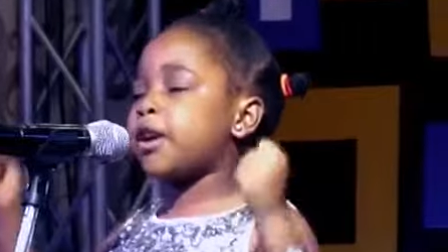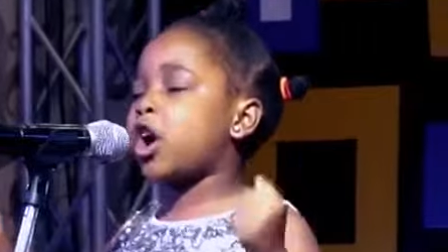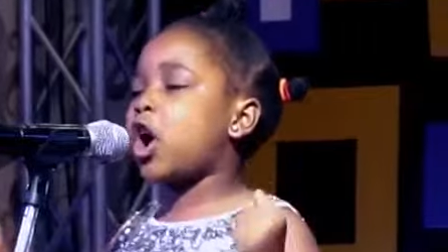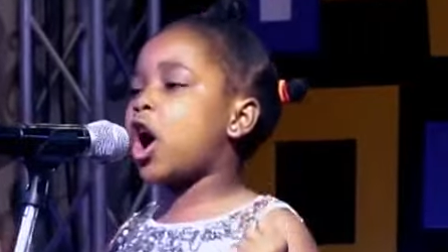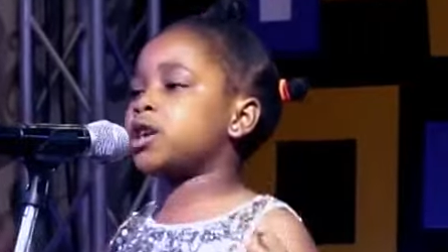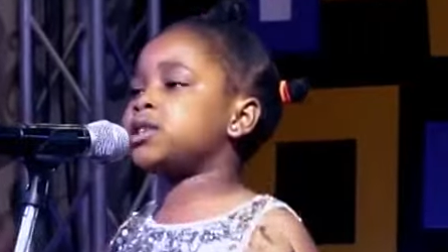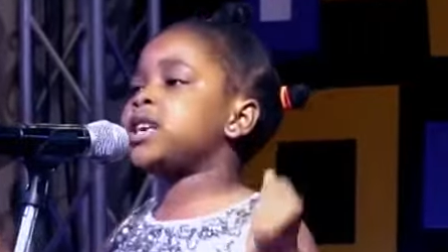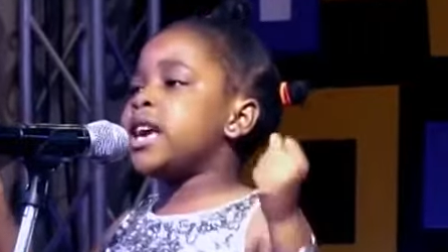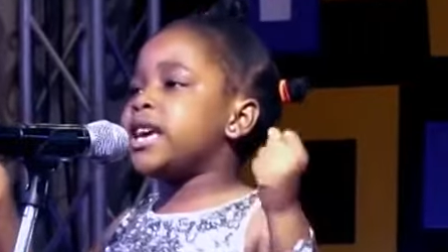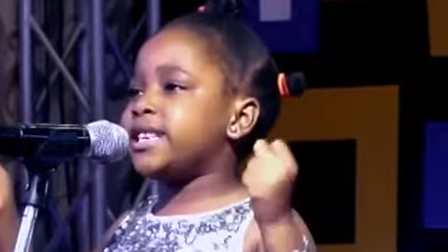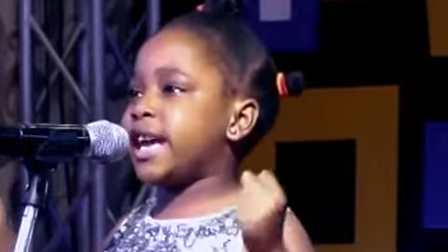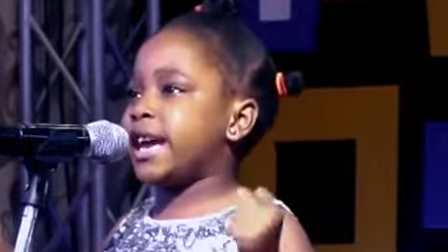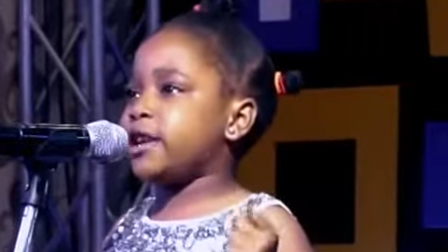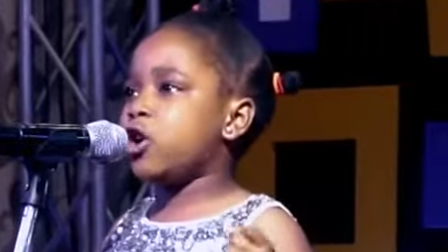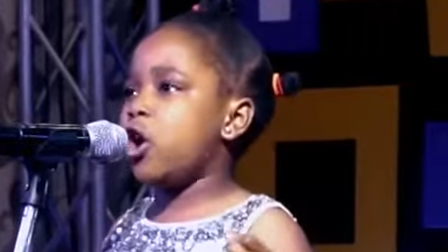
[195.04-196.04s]
because
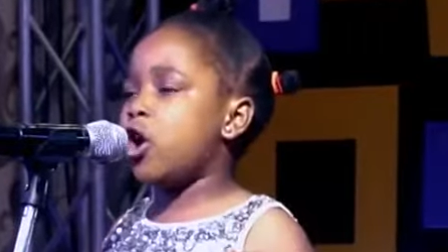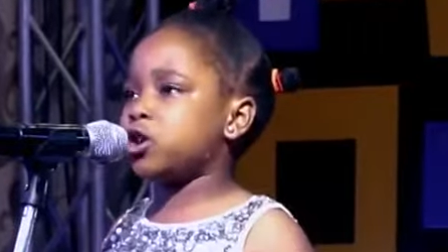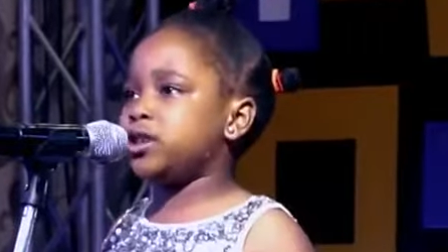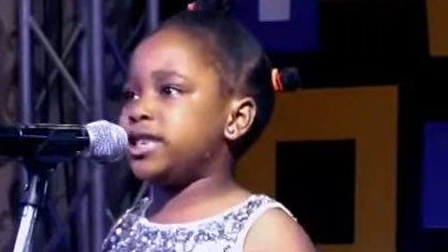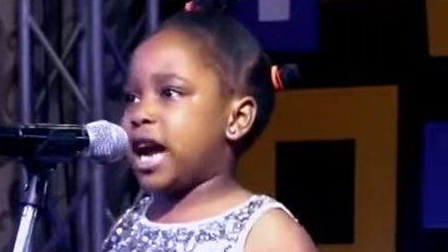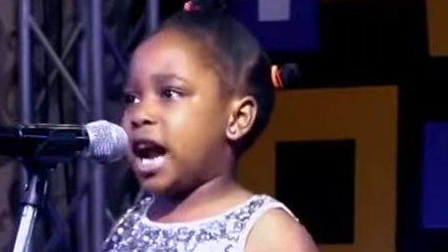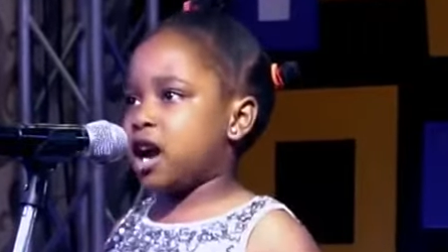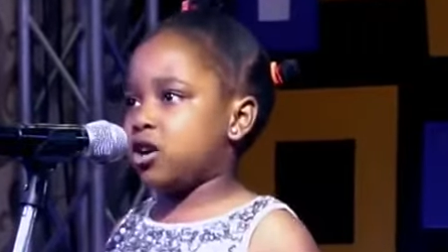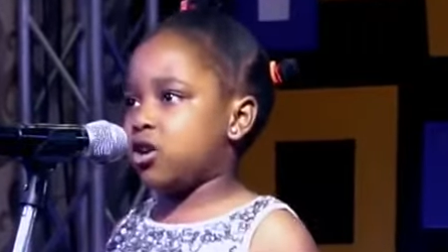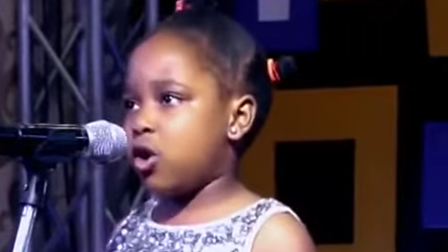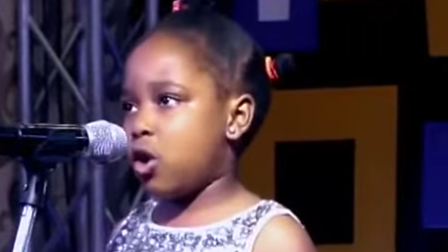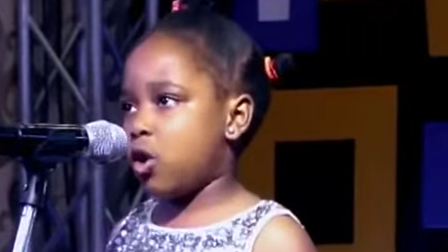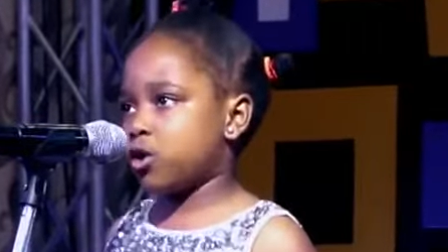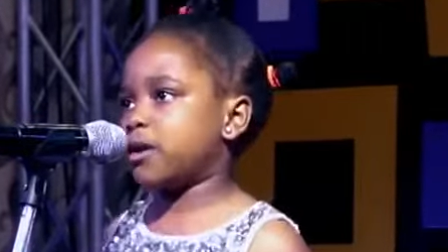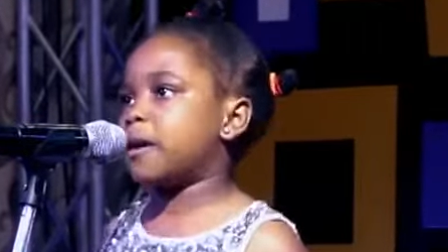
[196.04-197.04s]
they know their
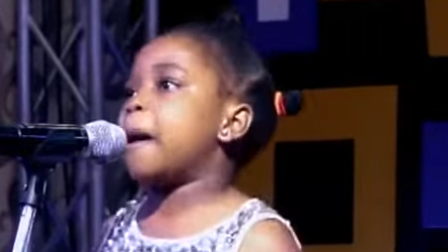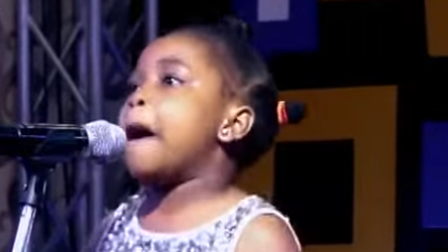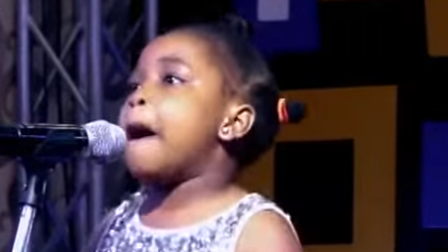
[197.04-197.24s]
God.